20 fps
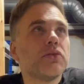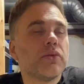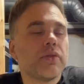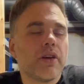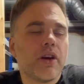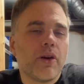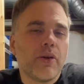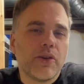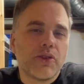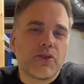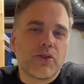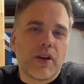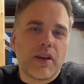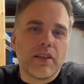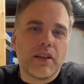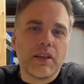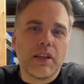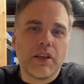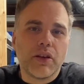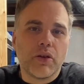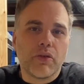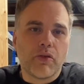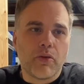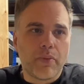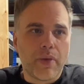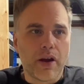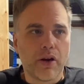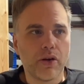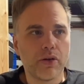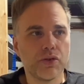ago, I tried the Leo
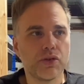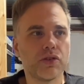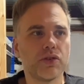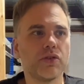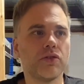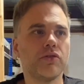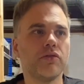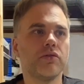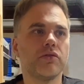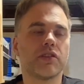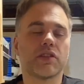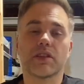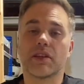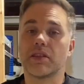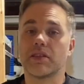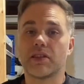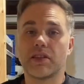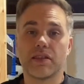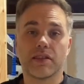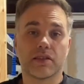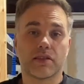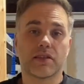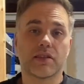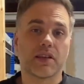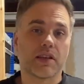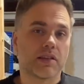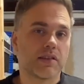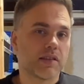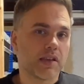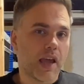Romero shoe just because he's a
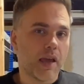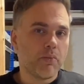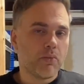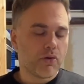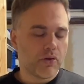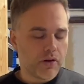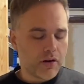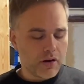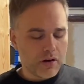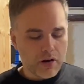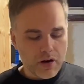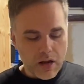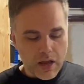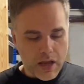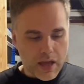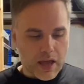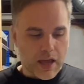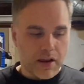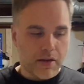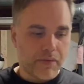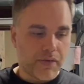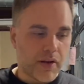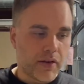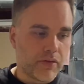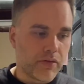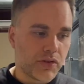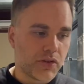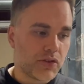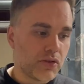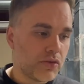sick skateboarder, and I found
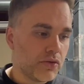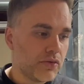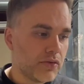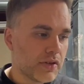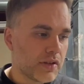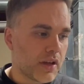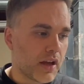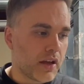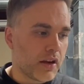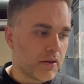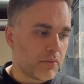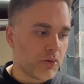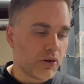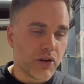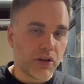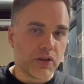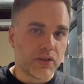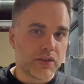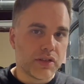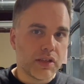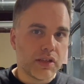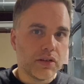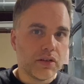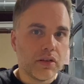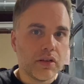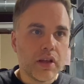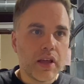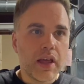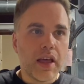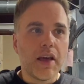the shoes on a pretty good deal,
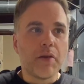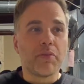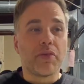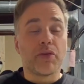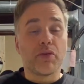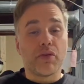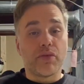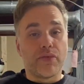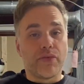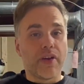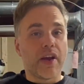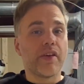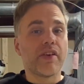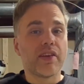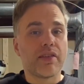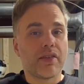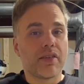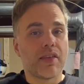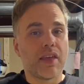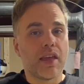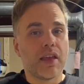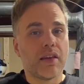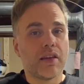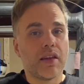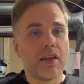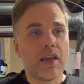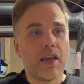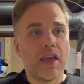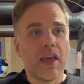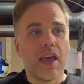but they were very thin
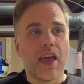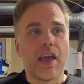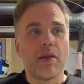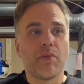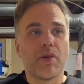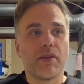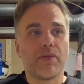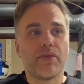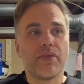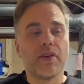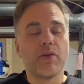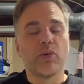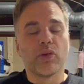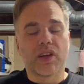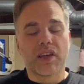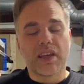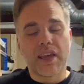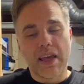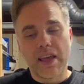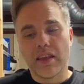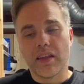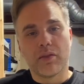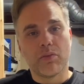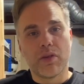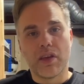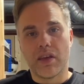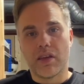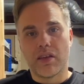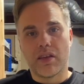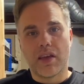and my feet were killing
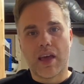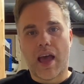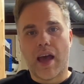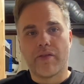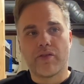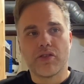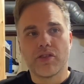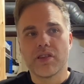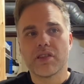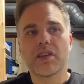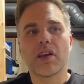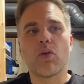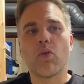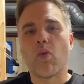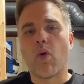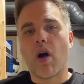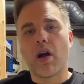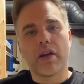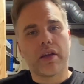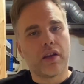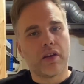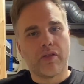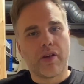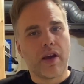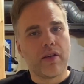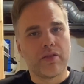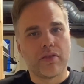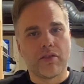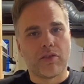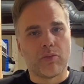me after just like walking
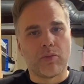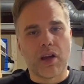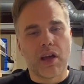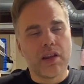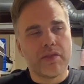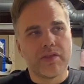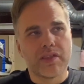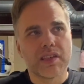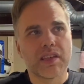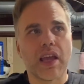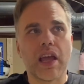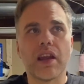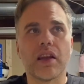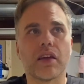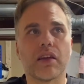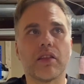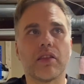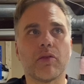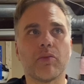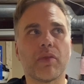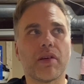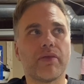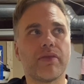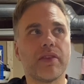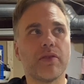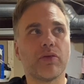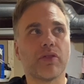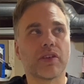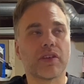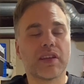around in them, not even skating in them. My feet
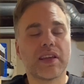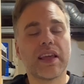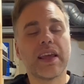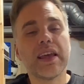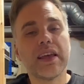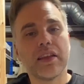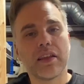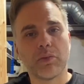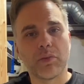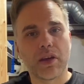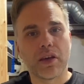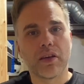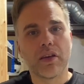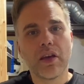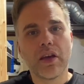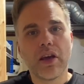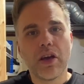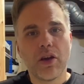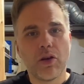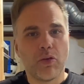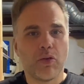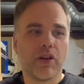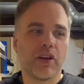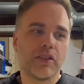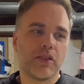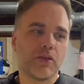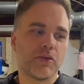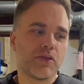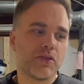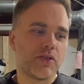were killing me wearing
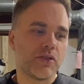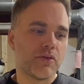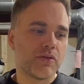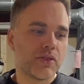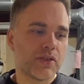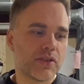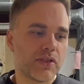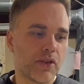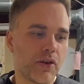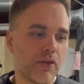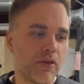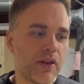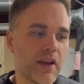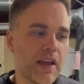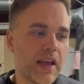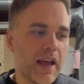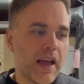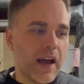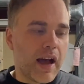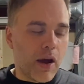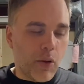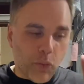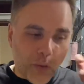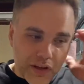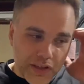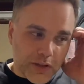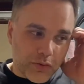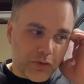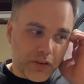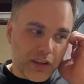those shoes. So I
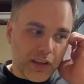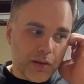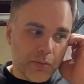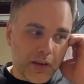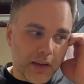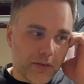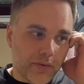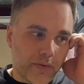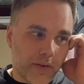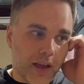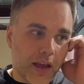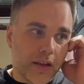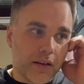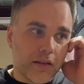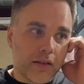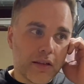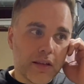wasn't really a big fan.